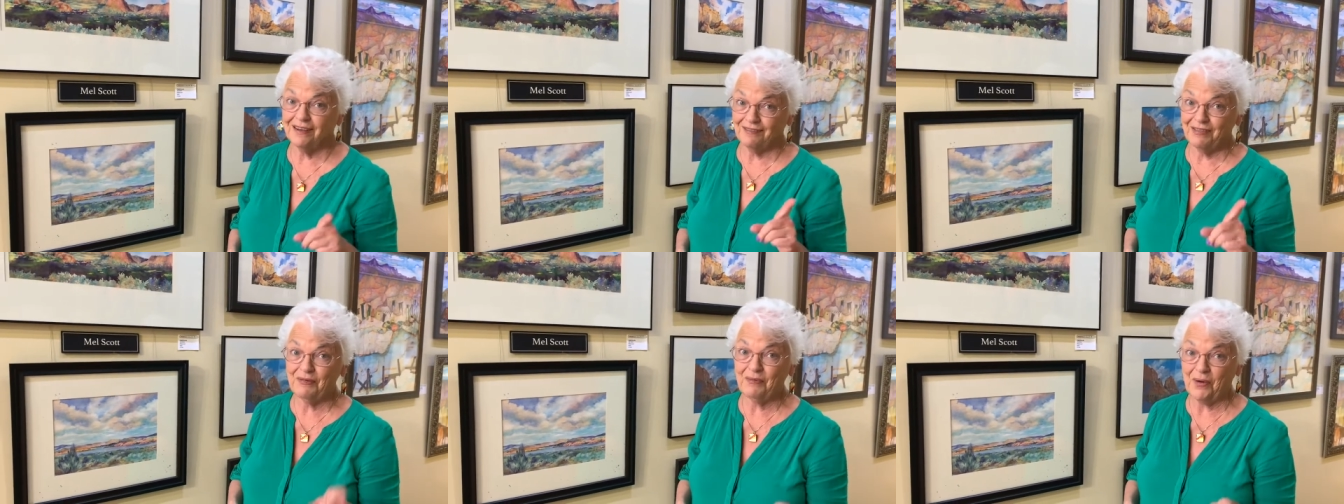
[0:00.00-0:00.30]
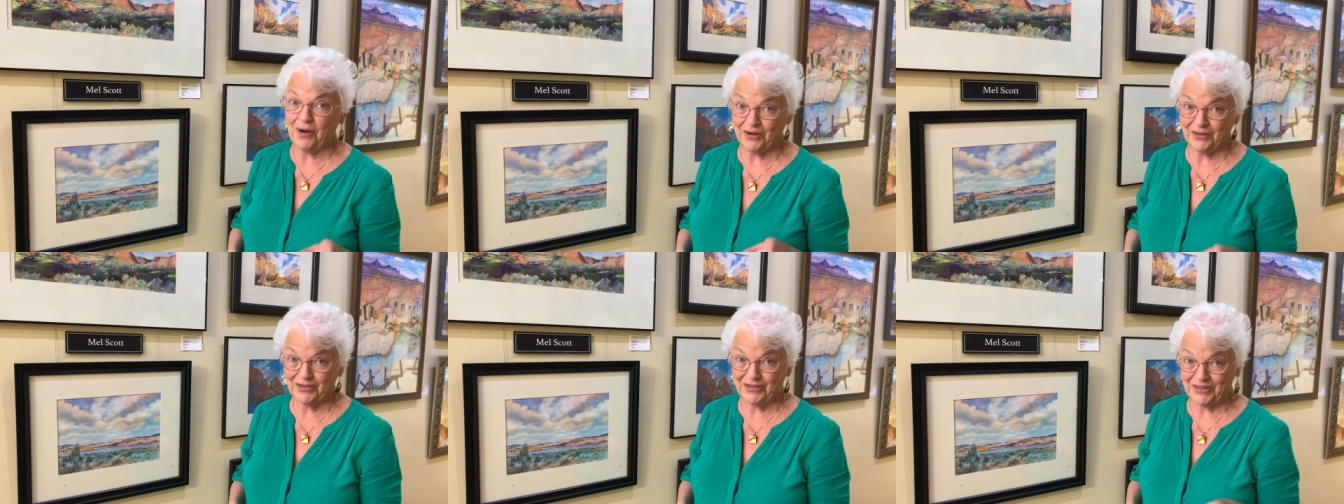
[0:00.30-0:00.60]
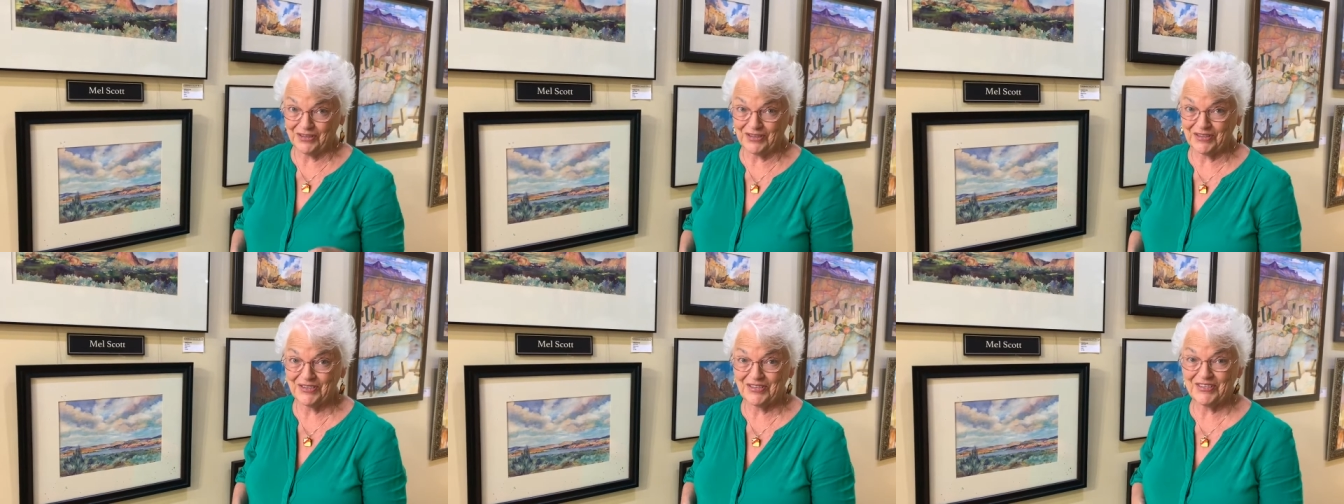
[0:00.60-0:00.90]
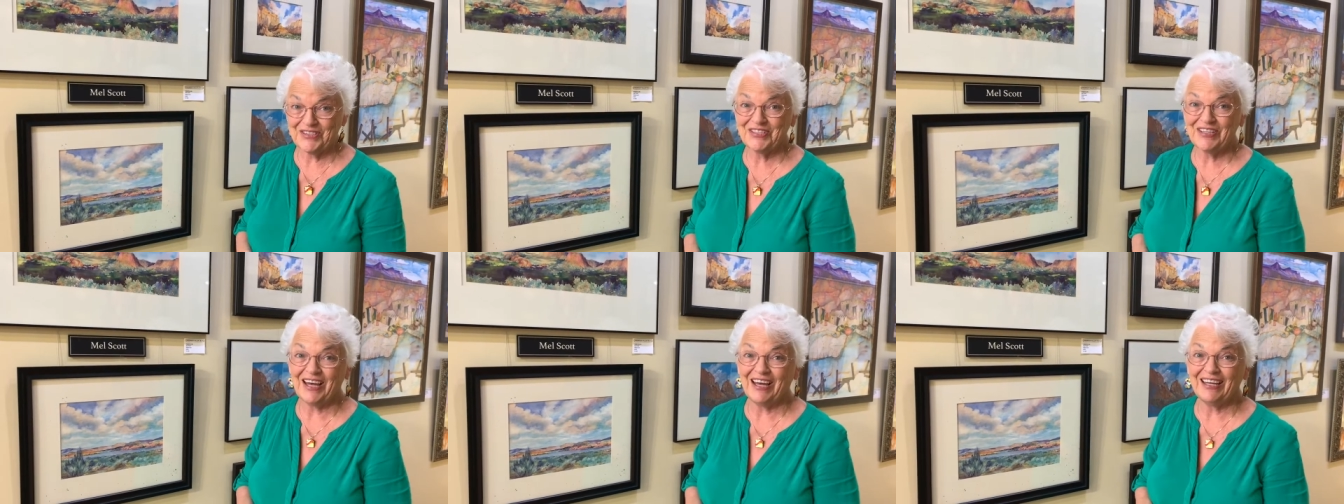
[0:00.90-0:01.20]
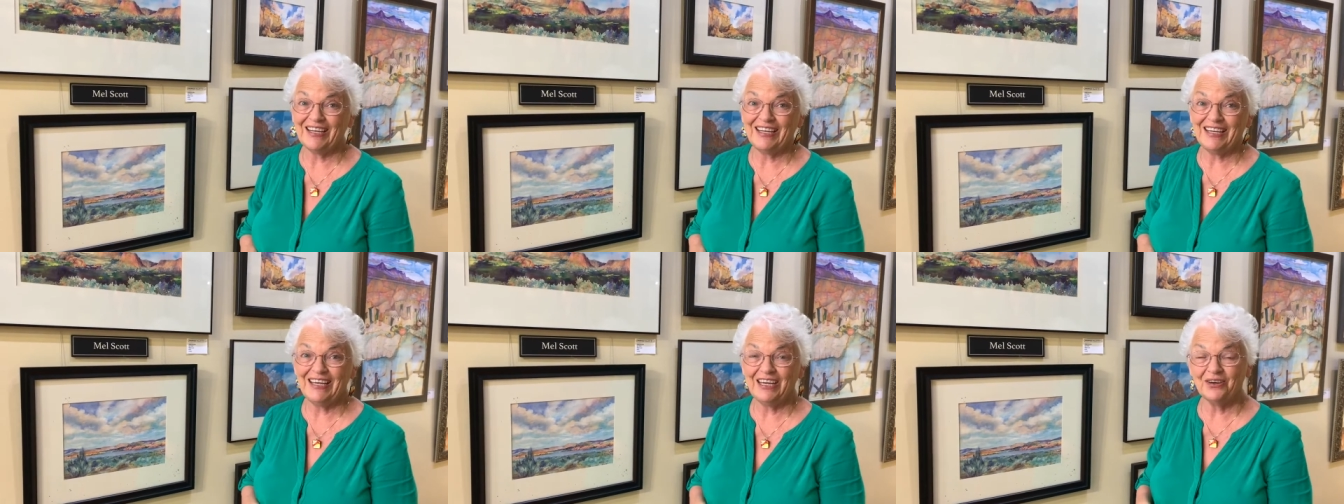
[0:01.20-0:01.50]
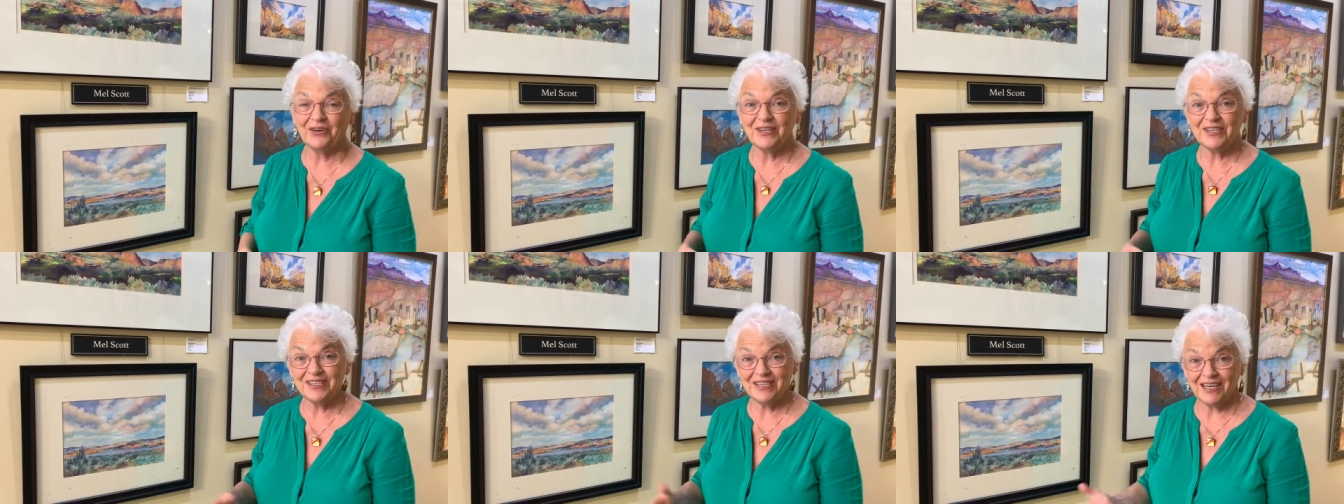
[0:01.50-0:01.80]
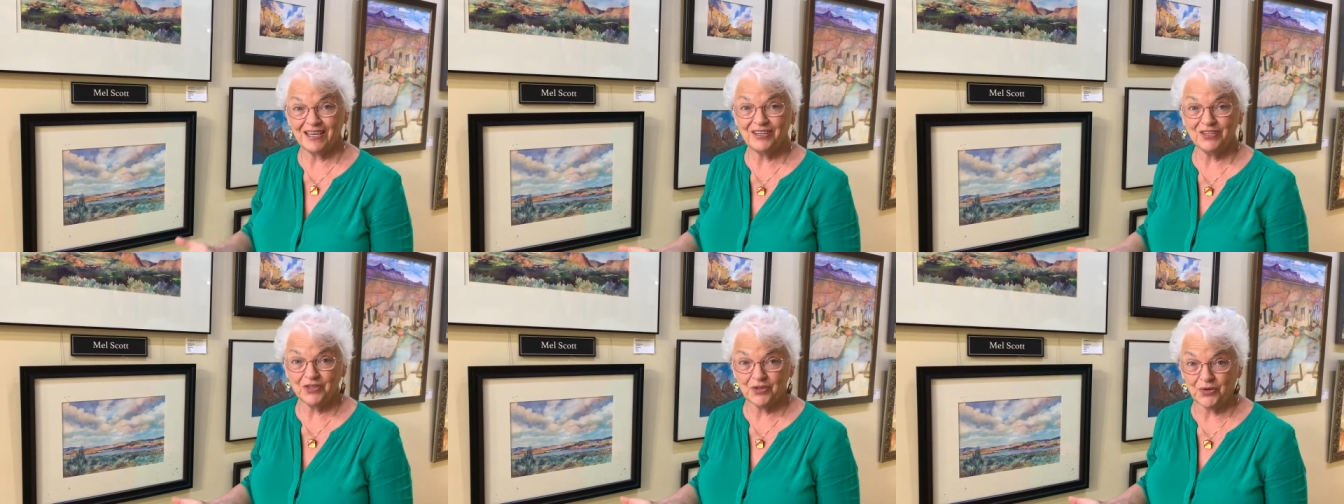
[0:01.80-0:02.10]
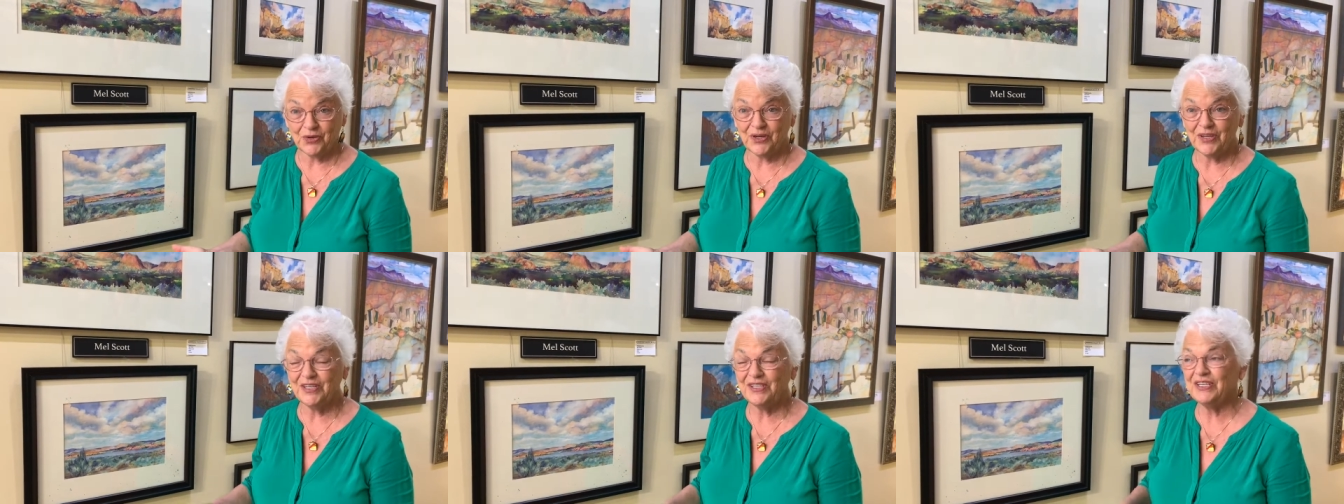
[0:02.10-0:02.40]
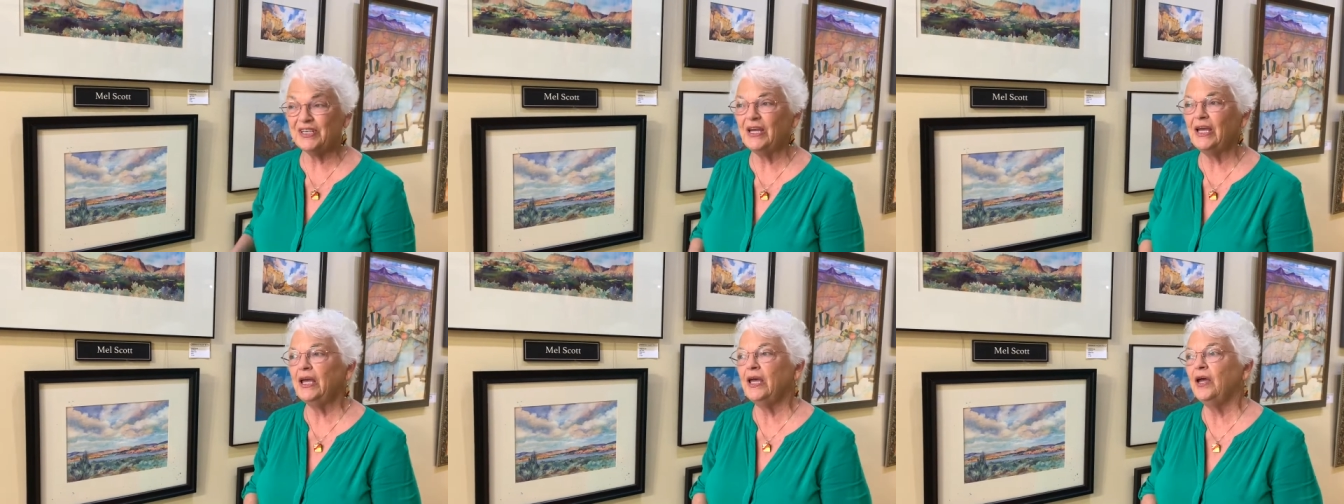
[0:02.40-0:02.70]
of the Watercolor Society here in St. George.